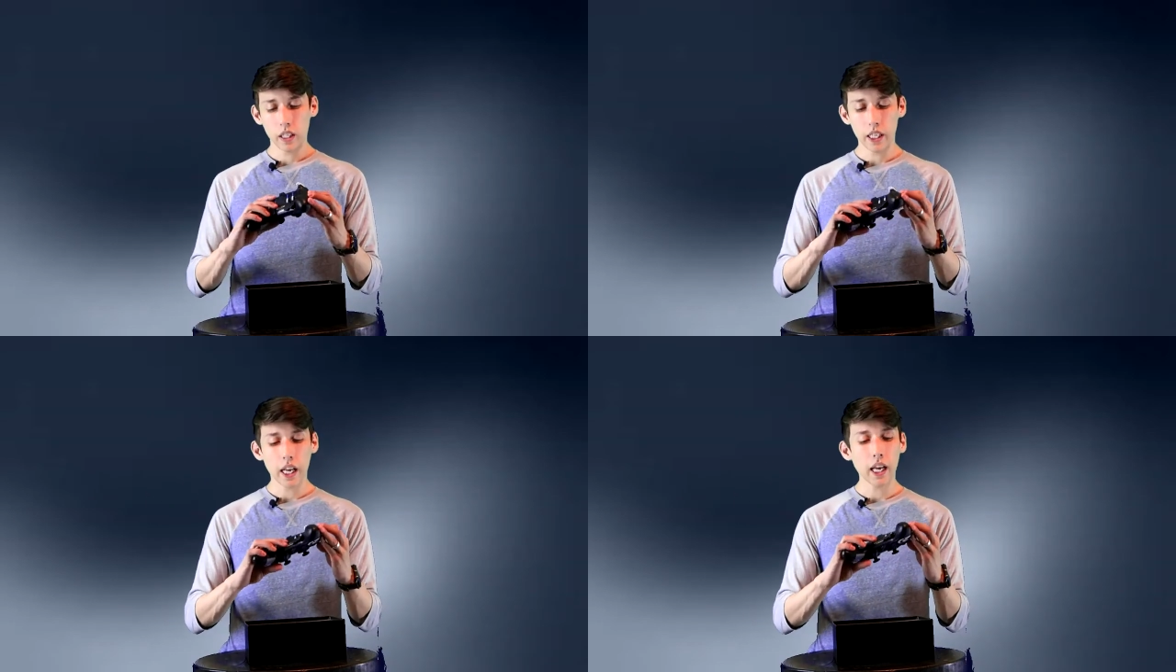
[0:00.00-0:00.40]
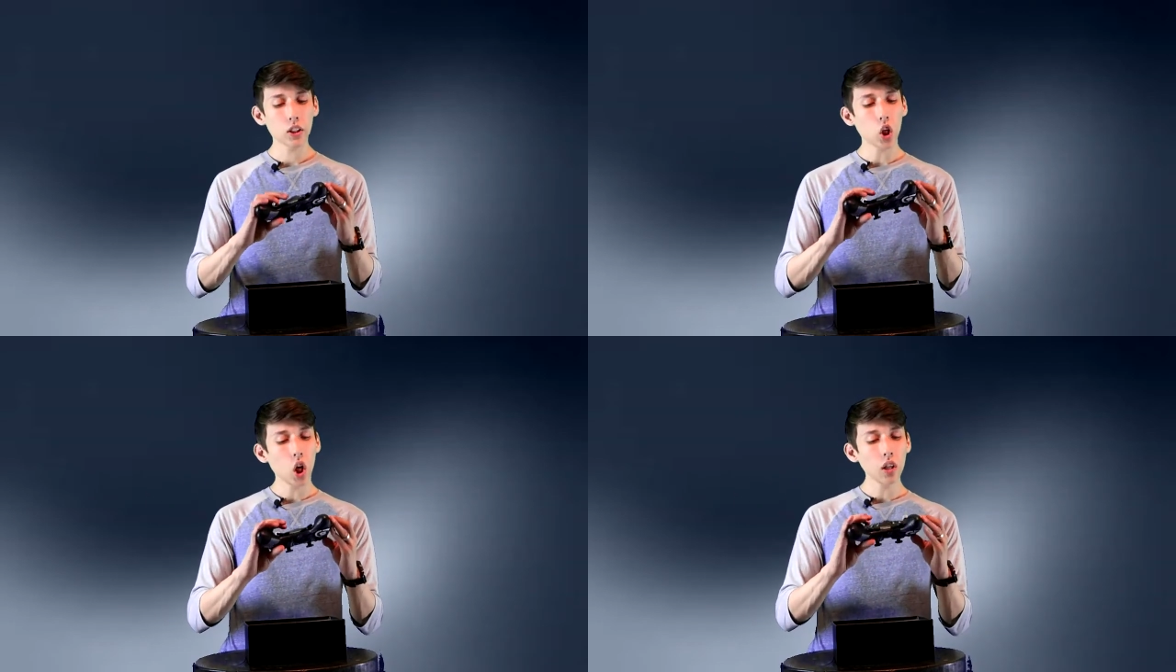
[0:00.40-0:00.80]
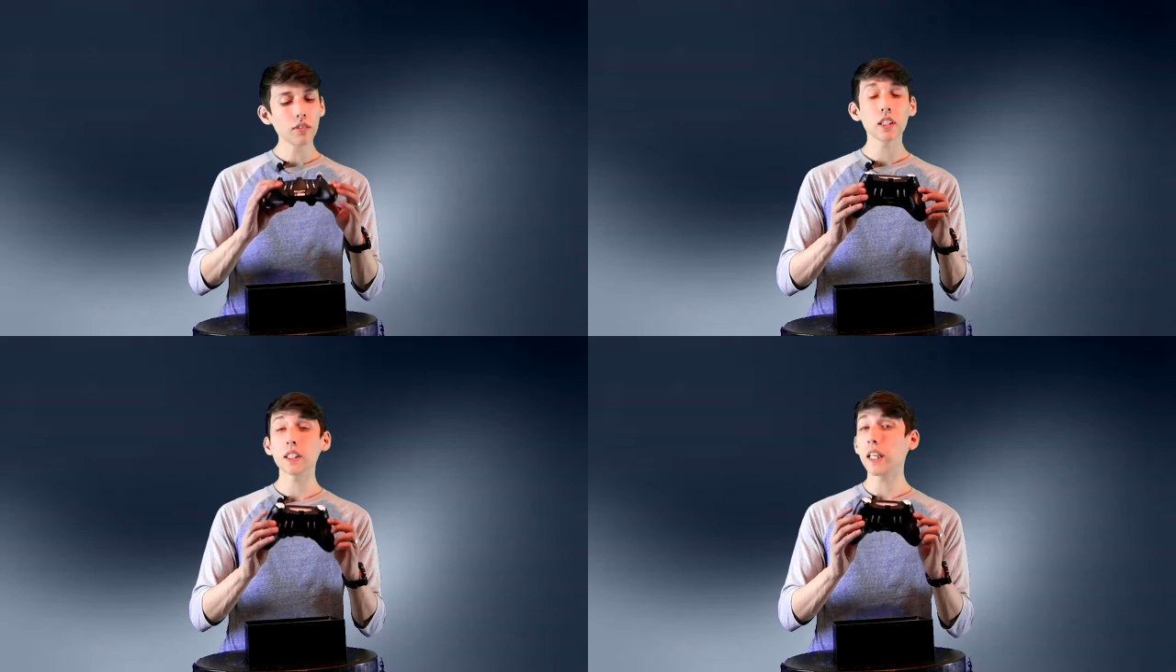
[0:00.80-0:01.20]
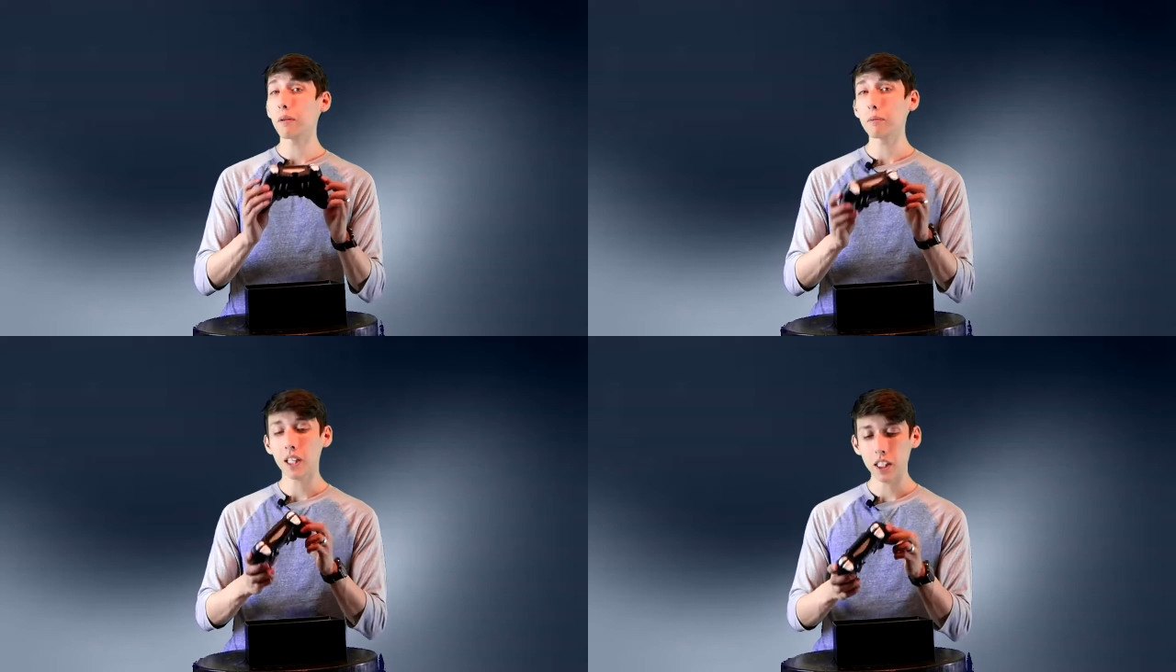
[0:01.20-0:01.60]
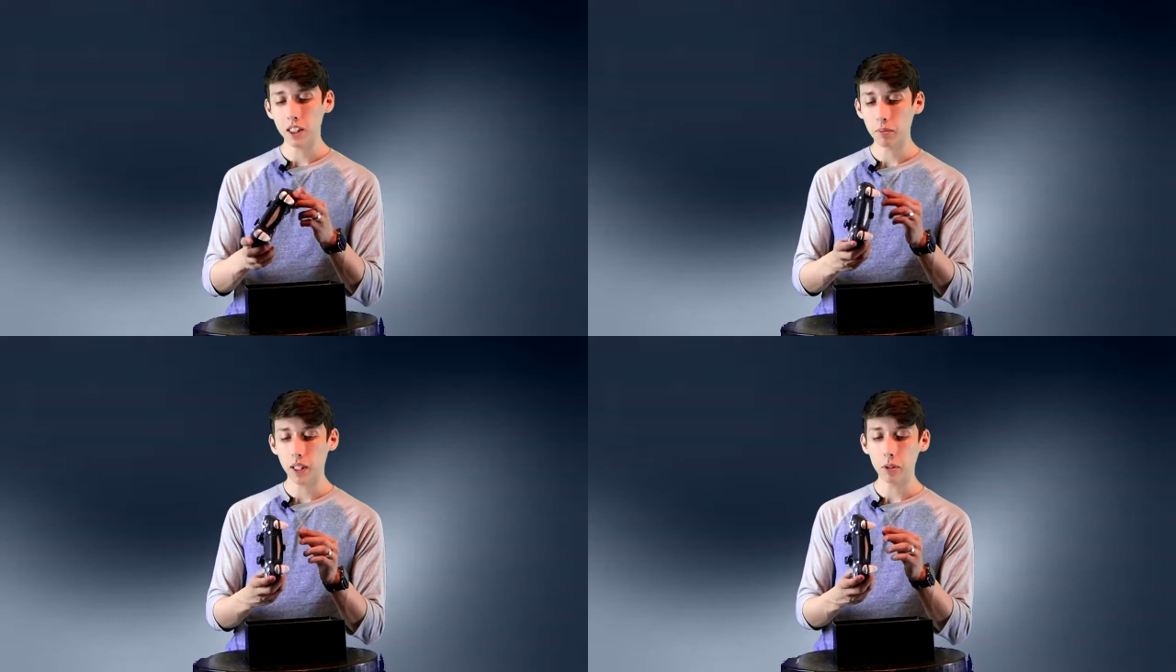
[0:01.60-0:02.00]
It has all of the same
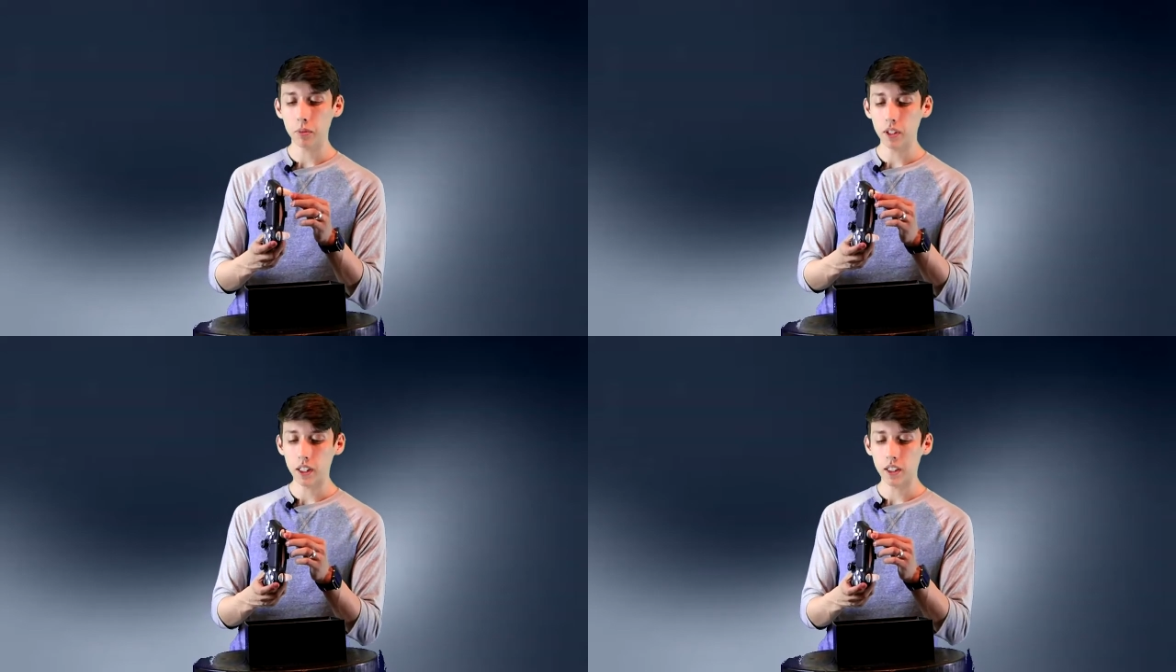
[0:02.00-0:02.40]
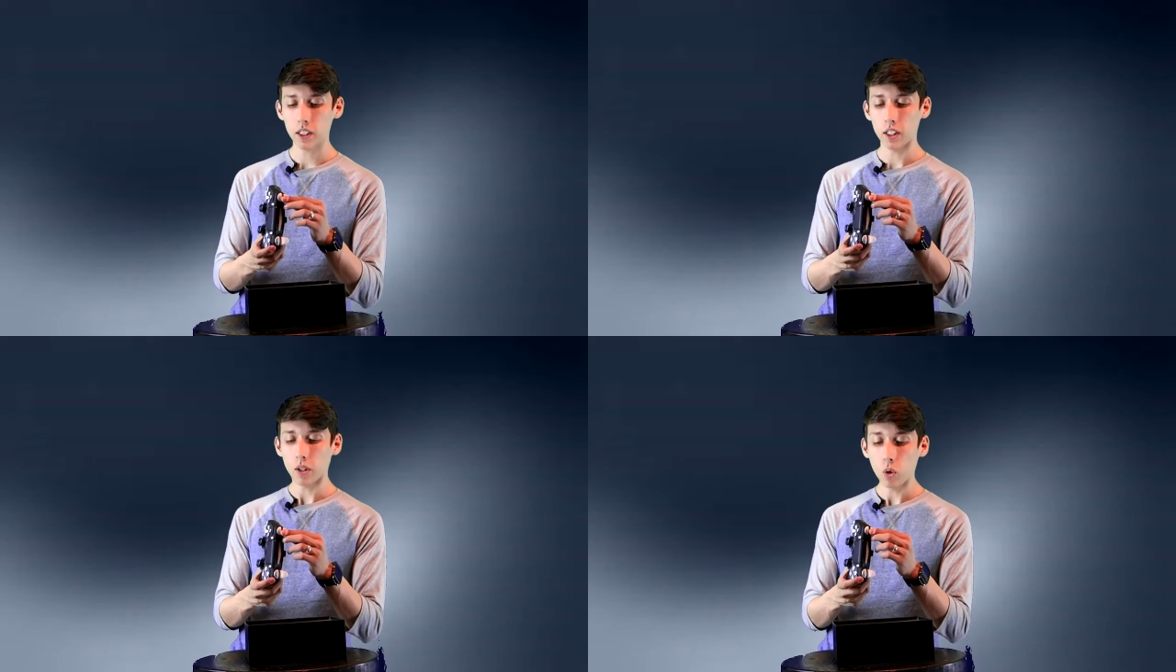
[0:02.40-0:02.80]
customizable things as the